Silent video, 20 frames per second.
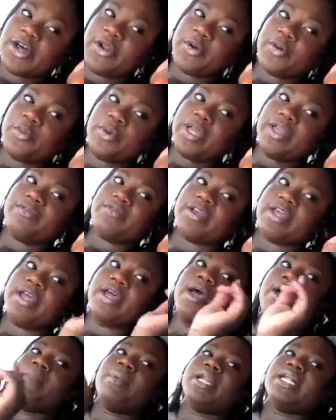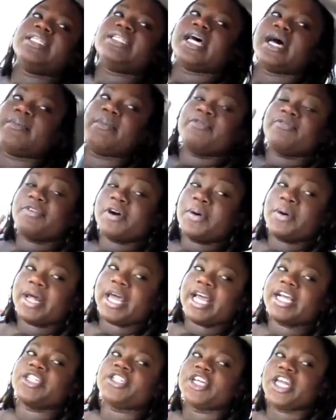had her weave in. But the time before
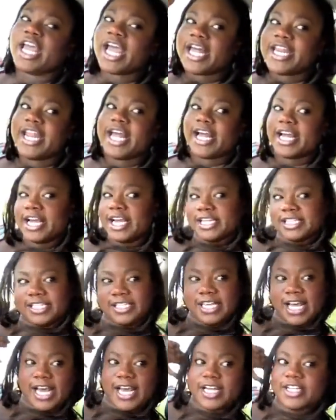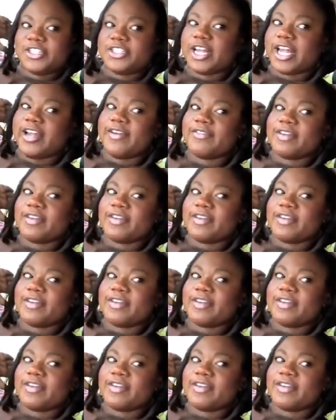that, she had that side shape